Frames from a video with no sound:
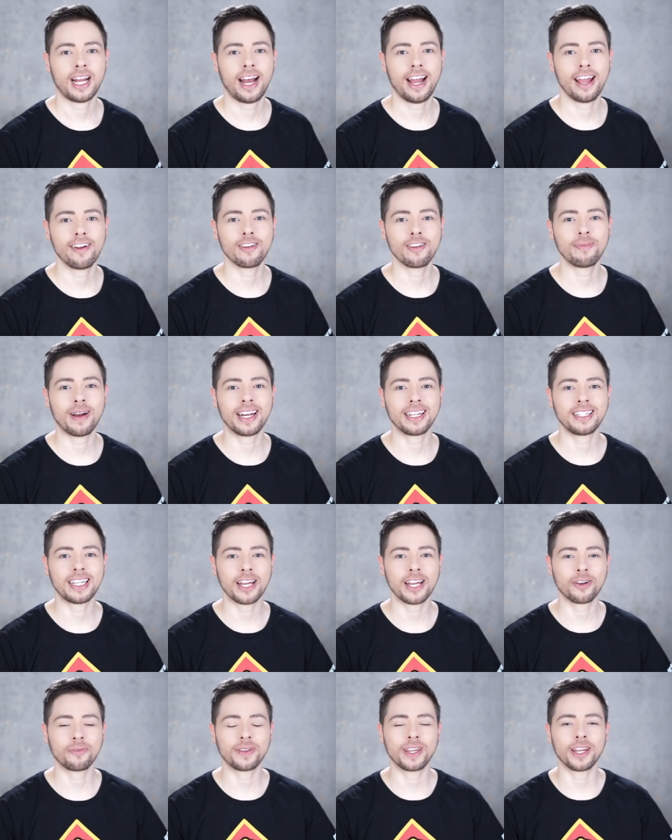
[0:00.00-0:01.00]
Hi everybody,
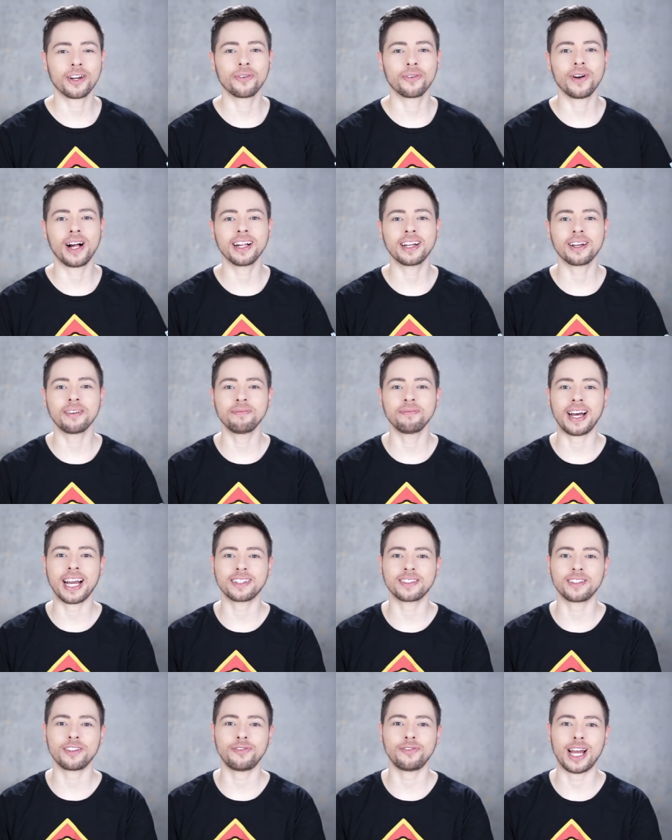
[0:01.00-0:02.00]
Jacob here. Welcome
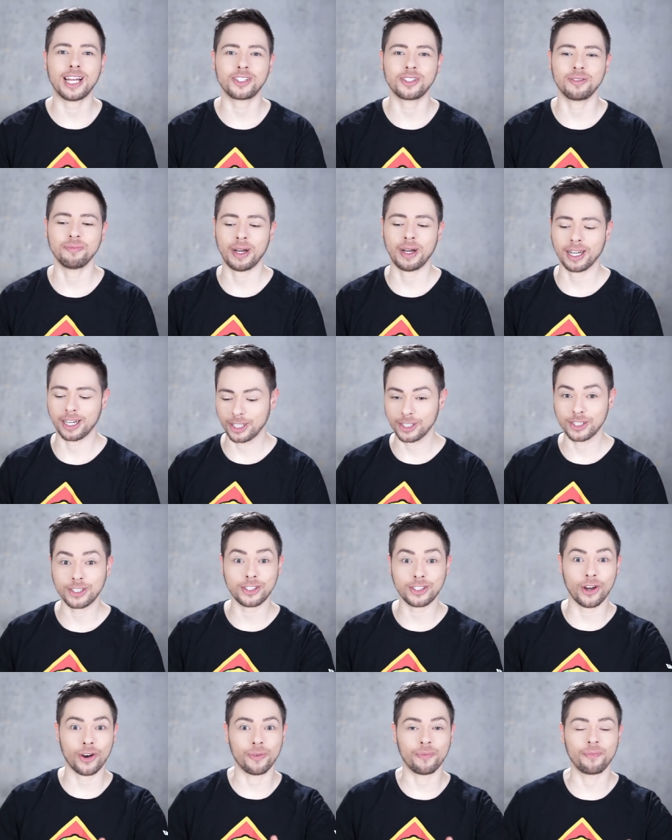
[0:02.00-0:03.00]
back to the Fashion Bunker.
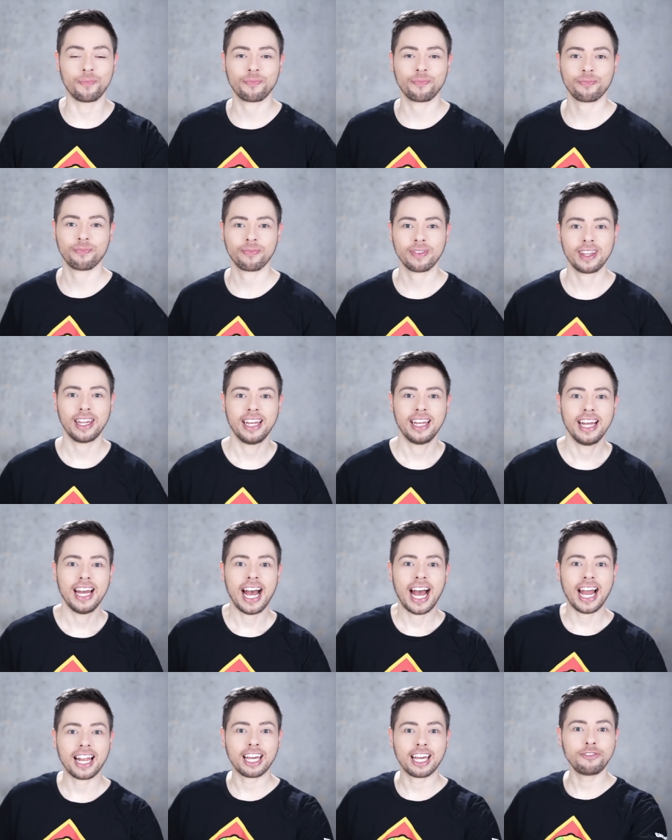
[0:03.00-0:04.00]
So,
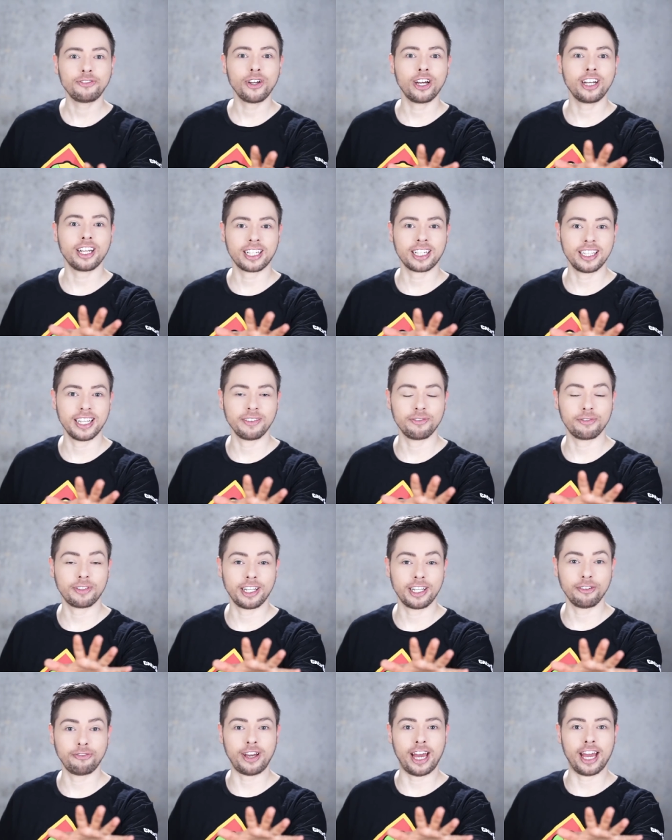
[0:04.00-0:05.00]
I left you on a cliff
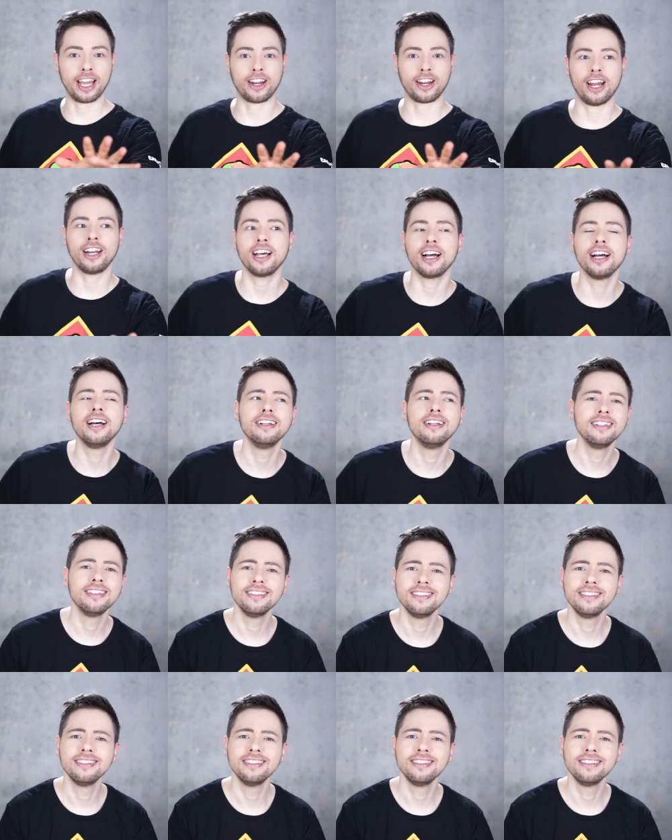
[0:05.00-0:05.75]
cliffhanger, on a